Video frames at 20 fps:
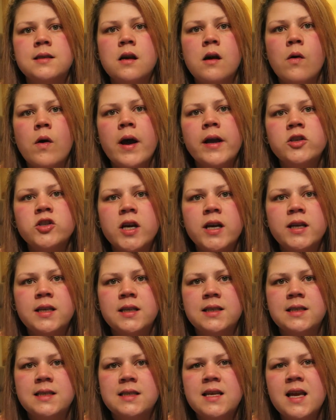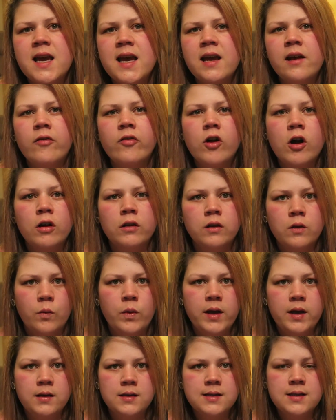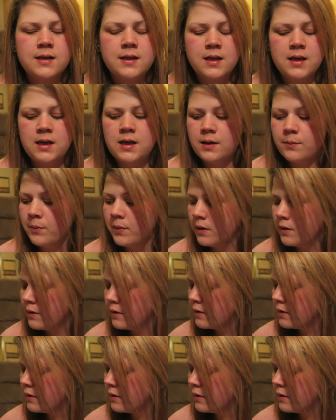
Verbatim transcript: so I tried to stay along the whales theme.